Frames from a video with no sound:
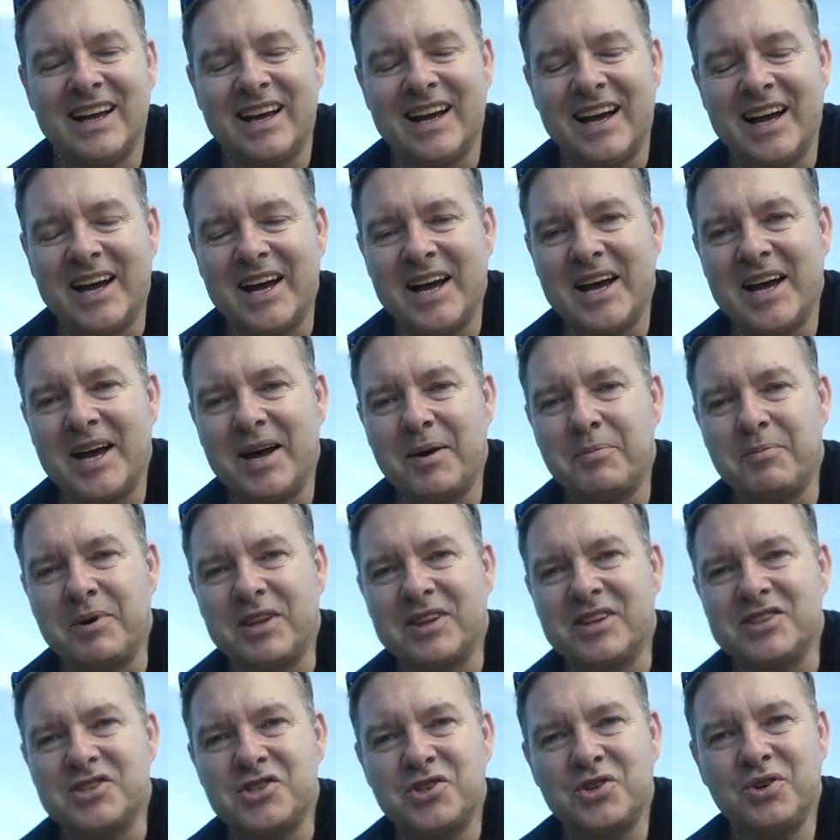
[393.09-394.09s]

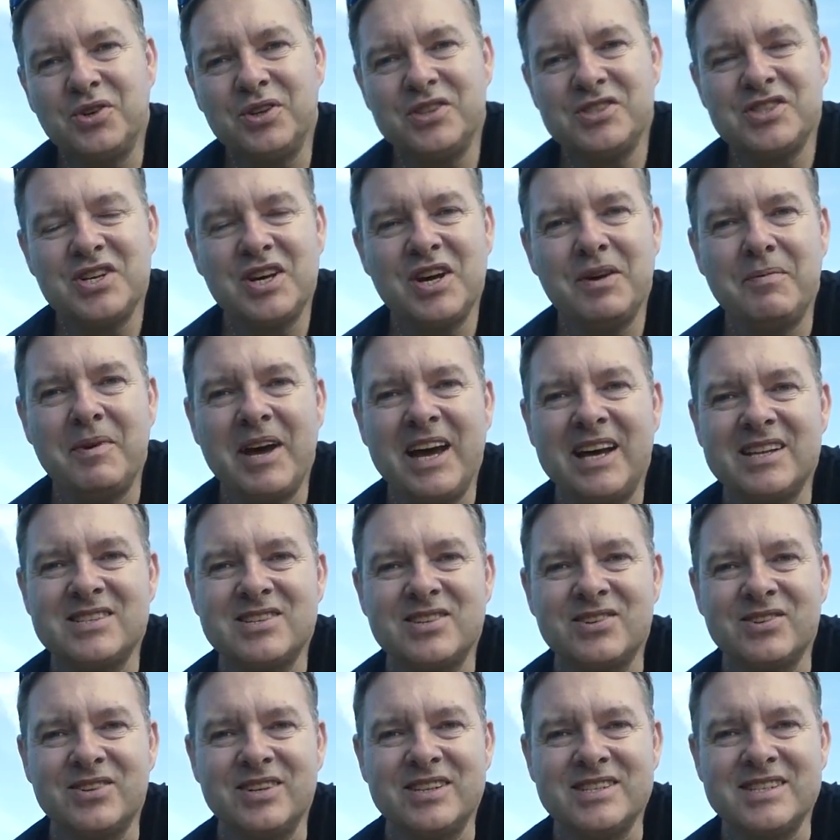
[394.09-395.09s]
But the short term
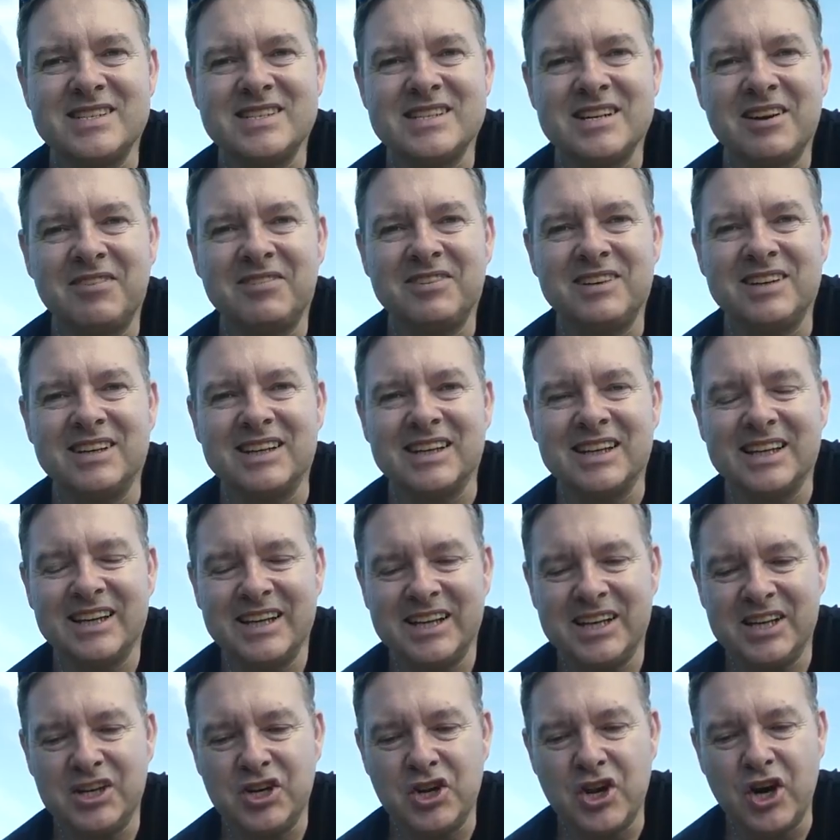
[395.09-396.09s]
answer is
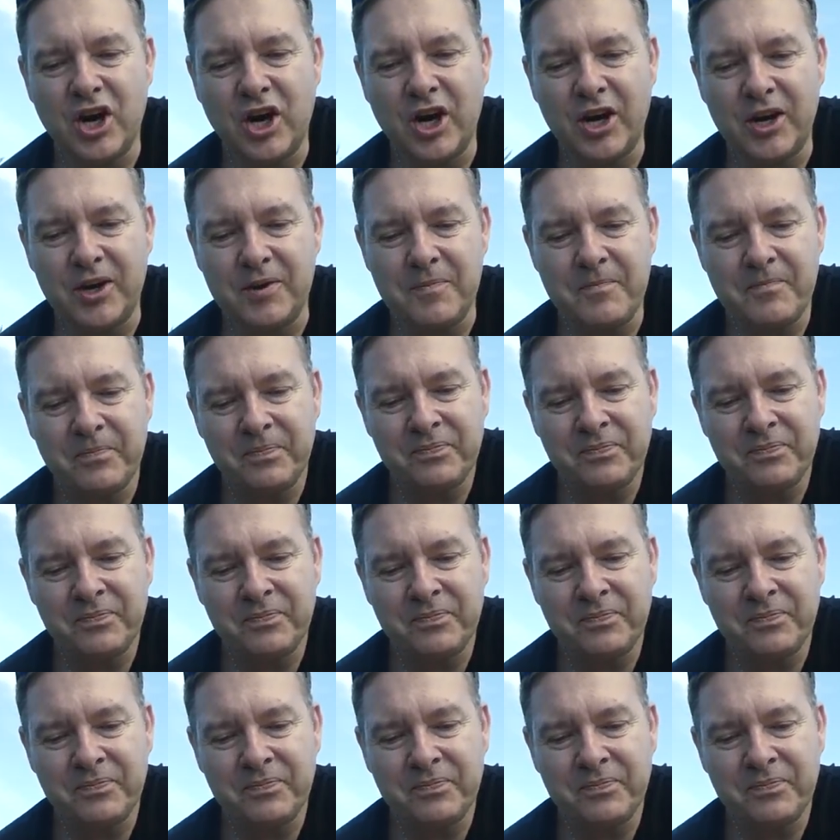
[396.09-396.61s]
definitely no.